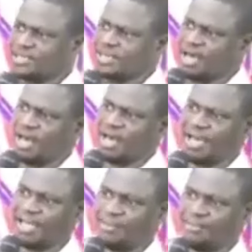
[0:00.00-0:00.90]
Ah, a
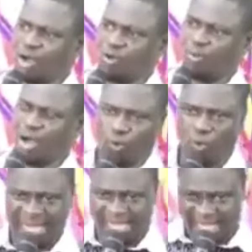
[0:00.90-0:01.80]
yama kuma ko
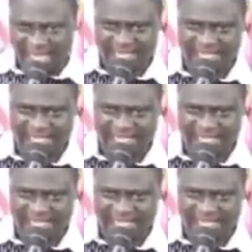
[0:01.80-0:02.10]
a nine.